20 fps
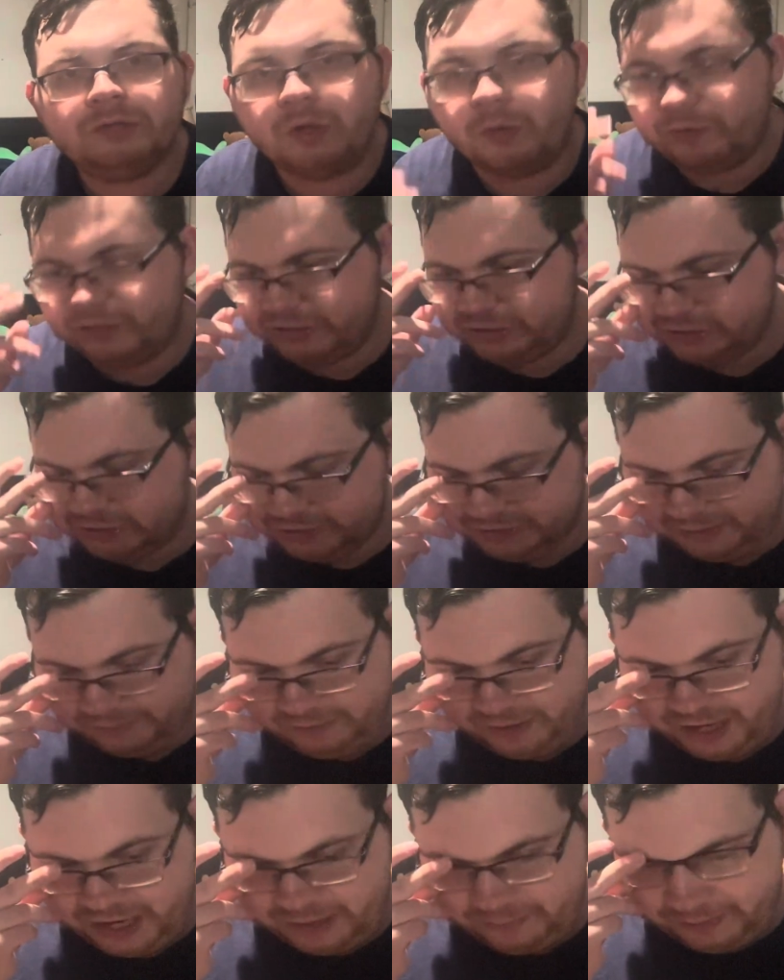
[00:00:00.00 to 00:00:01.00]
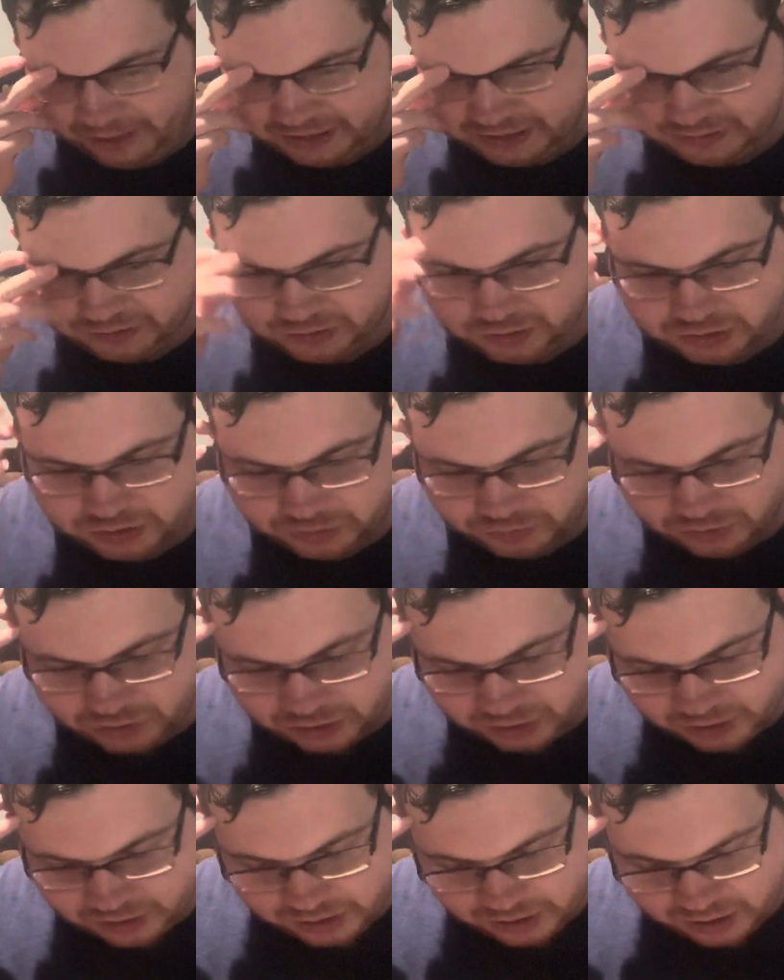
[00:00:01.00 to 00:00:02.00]
Going into the summer, I had to buy some new
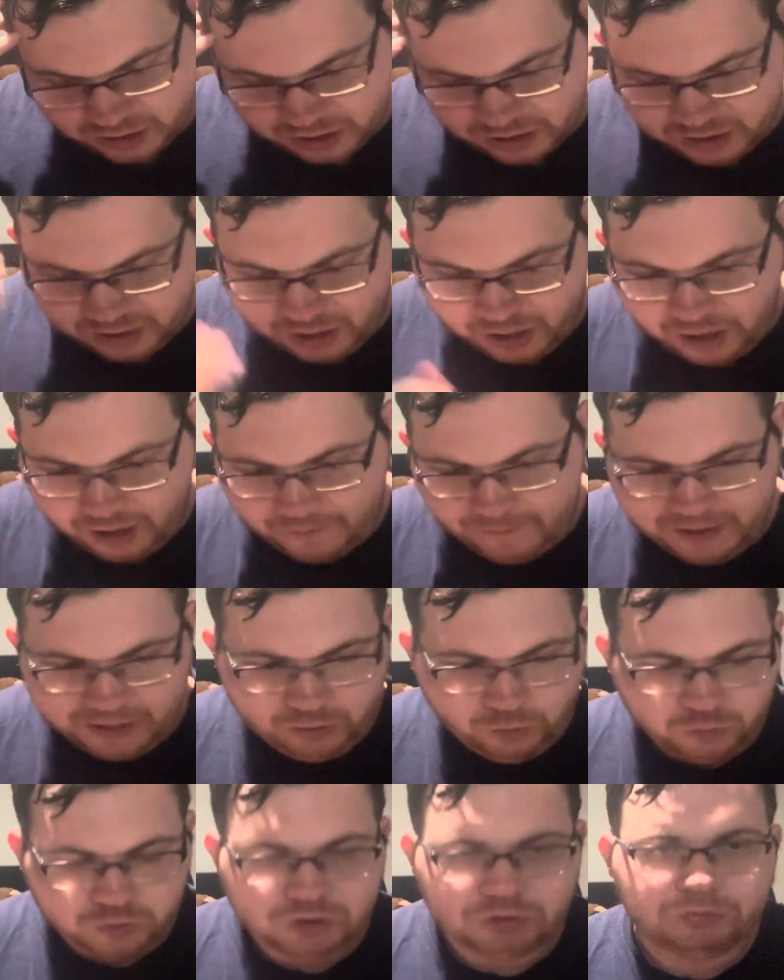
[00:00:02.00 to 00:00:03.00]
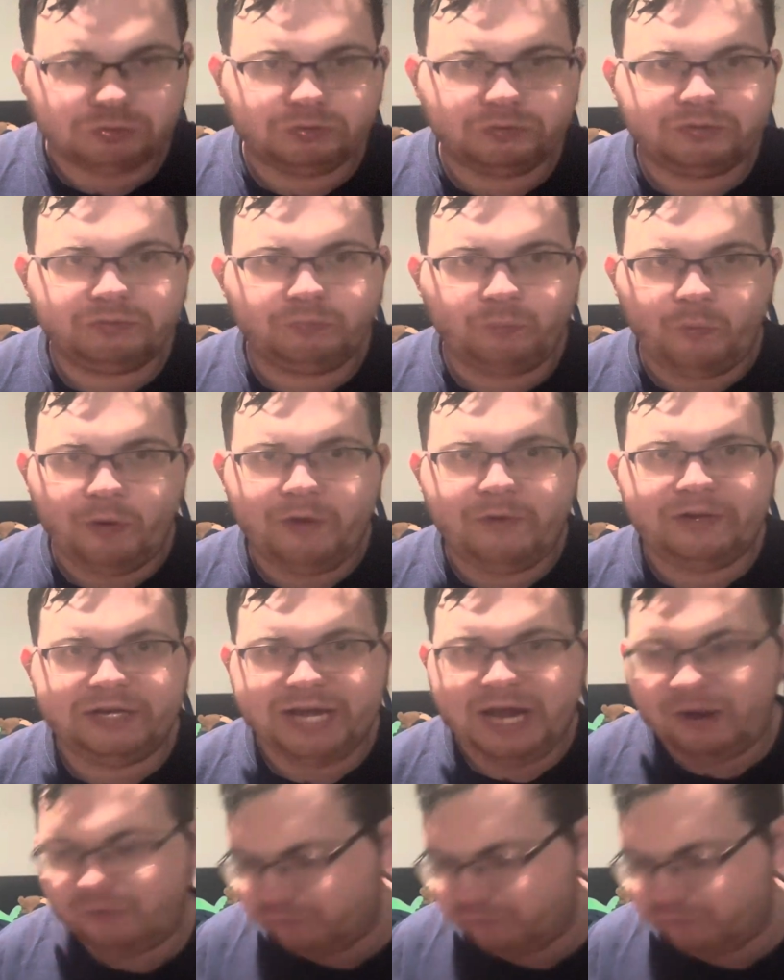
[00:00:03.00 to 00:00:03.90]
shoes. My old shoes were wearing out